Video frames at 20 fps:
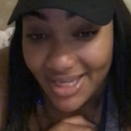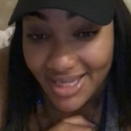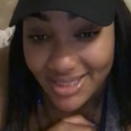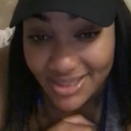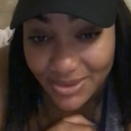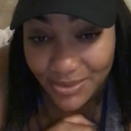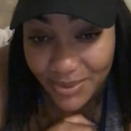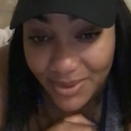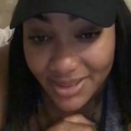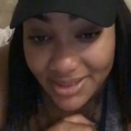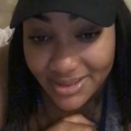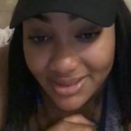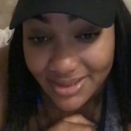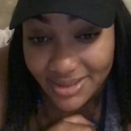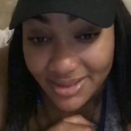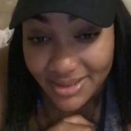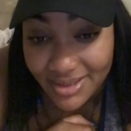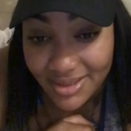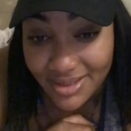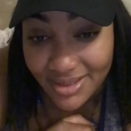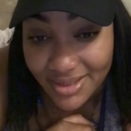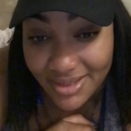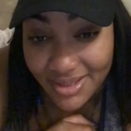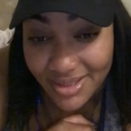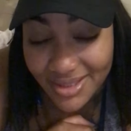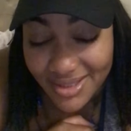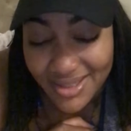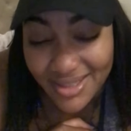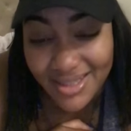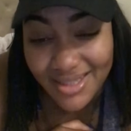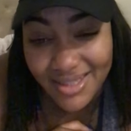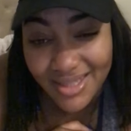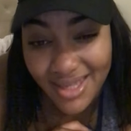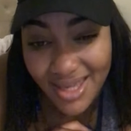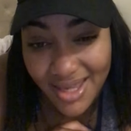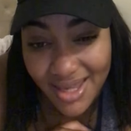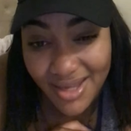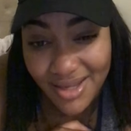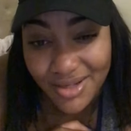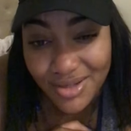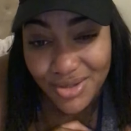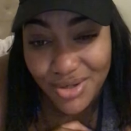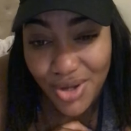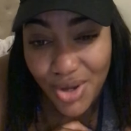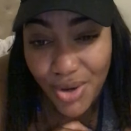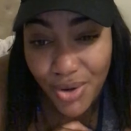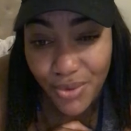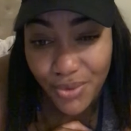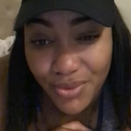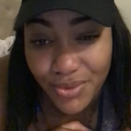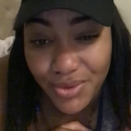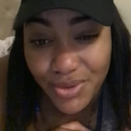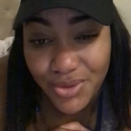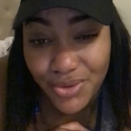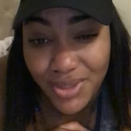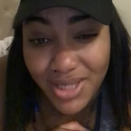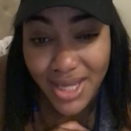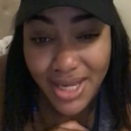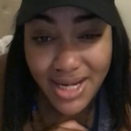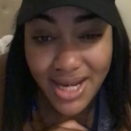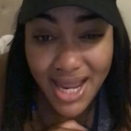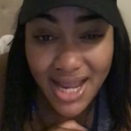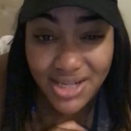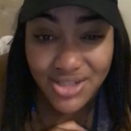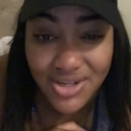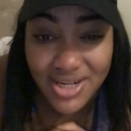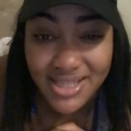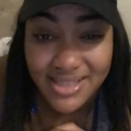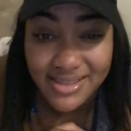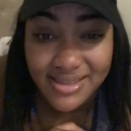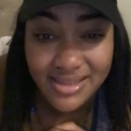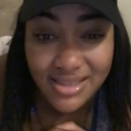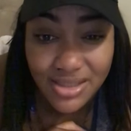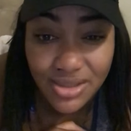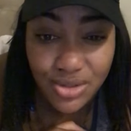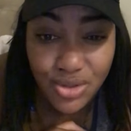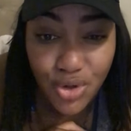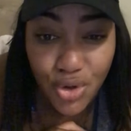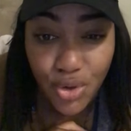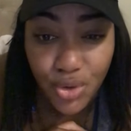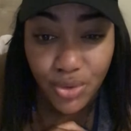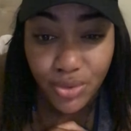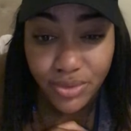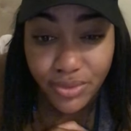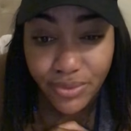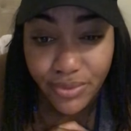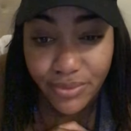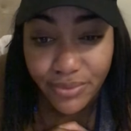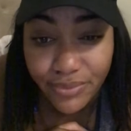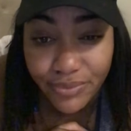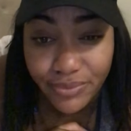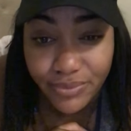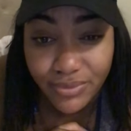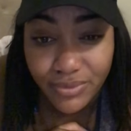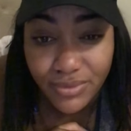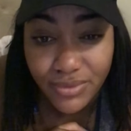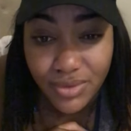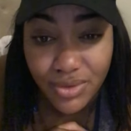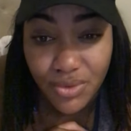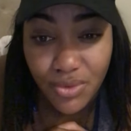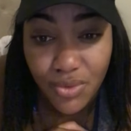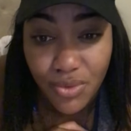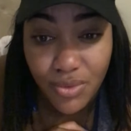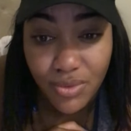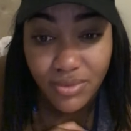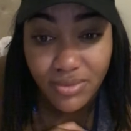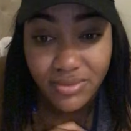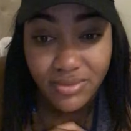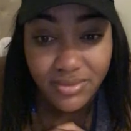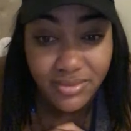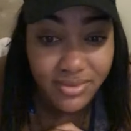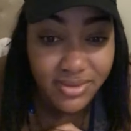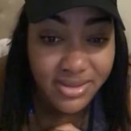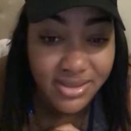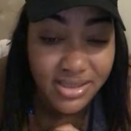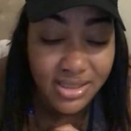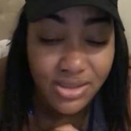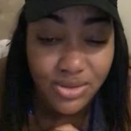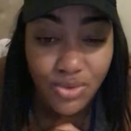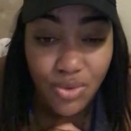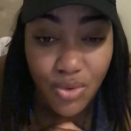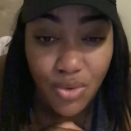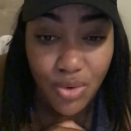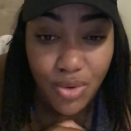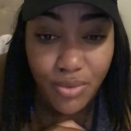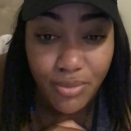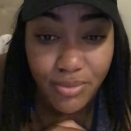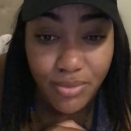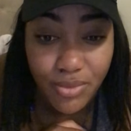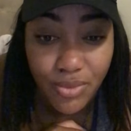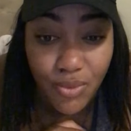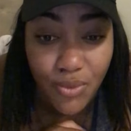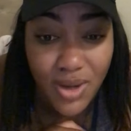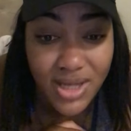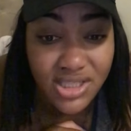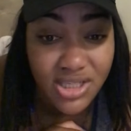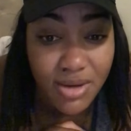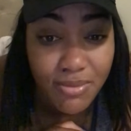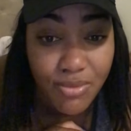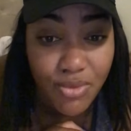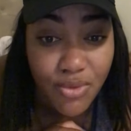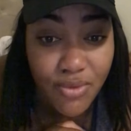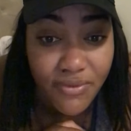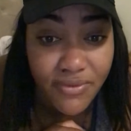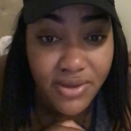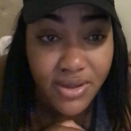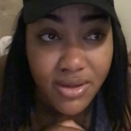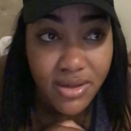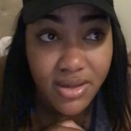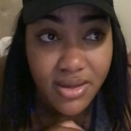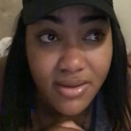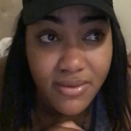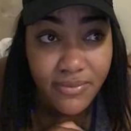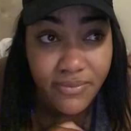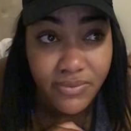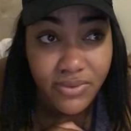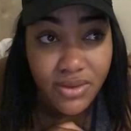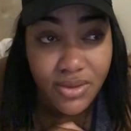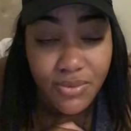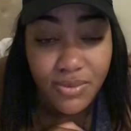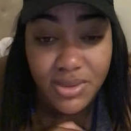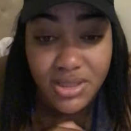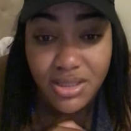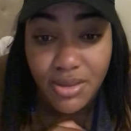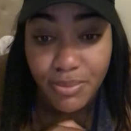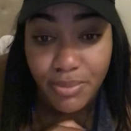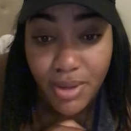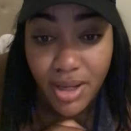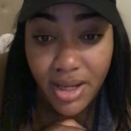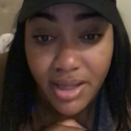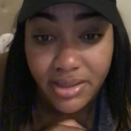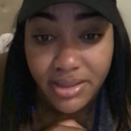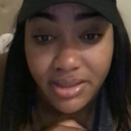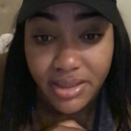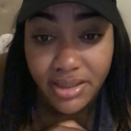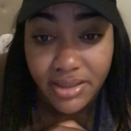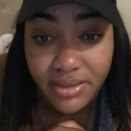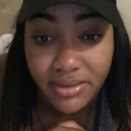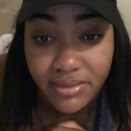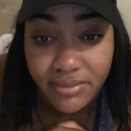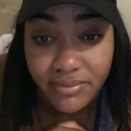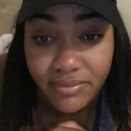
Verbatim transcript: guess what? Yeah, now you can actually sit down, sit home, watch a movie with your partner,